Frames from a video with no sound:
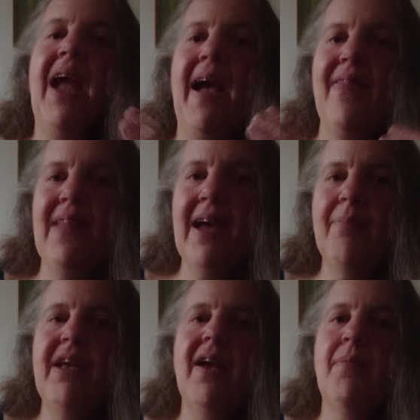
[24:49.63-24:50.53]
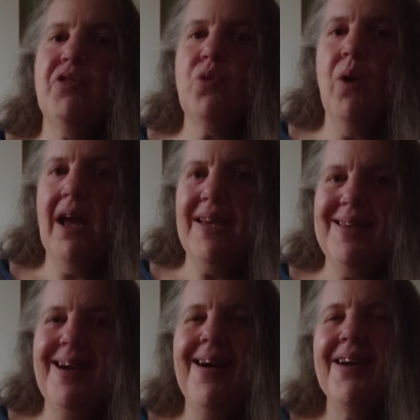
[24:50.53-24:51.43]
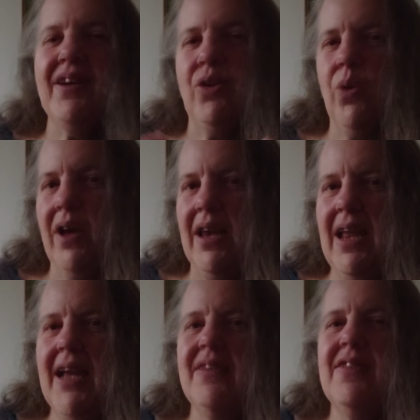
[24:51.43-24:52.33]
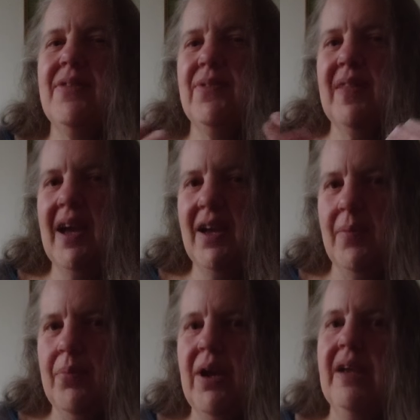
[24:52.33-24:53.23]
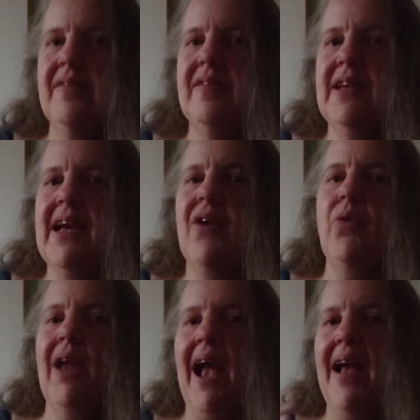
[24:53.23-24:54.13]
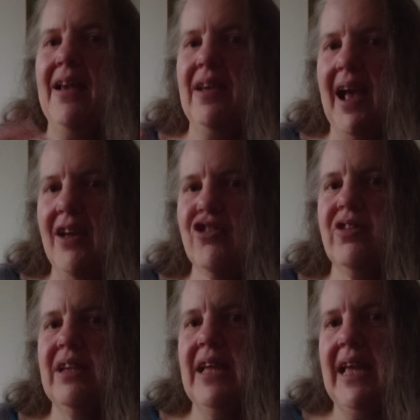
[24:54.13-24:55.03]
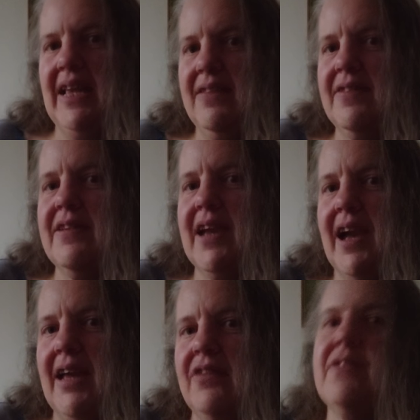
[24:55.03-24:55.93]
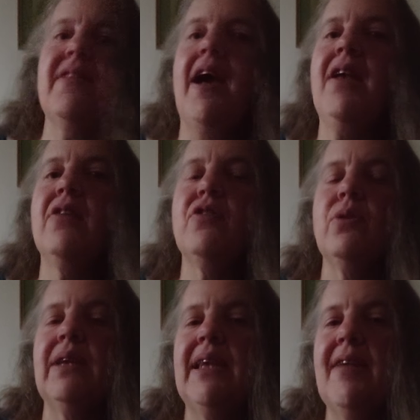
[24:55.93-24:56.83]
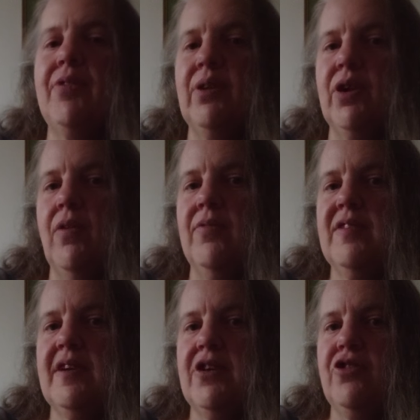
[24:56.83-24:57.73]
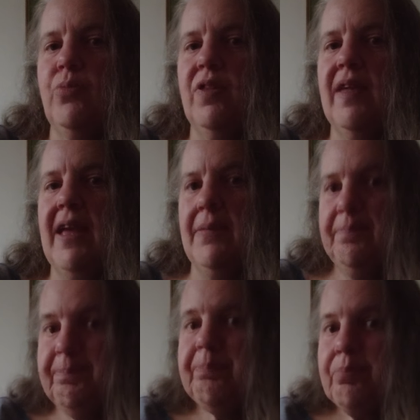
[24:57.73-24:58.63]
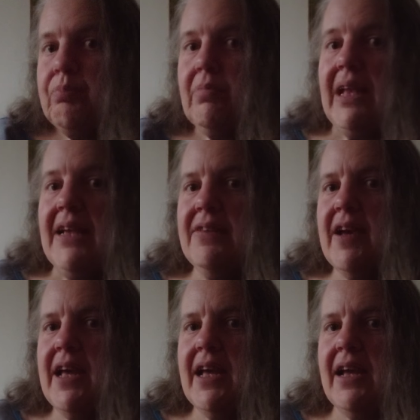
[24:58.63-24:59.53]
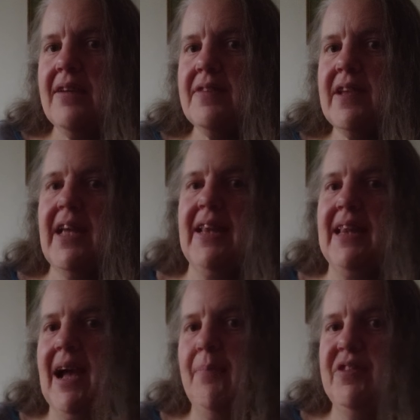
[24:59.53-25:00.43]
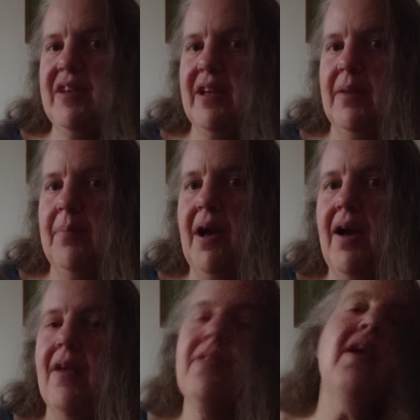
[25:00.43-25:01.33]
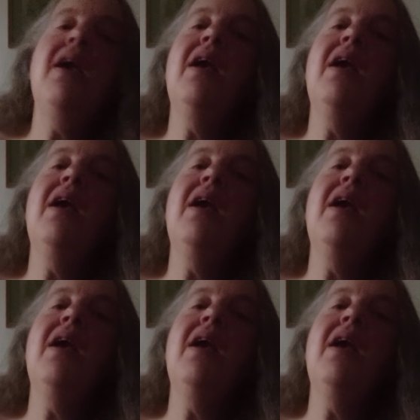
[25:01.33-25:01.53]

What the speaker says: And that becomes quite dark and quite negative, and that can bring us down and actually instigates that sort of level of conversation within in taking us in that particular path.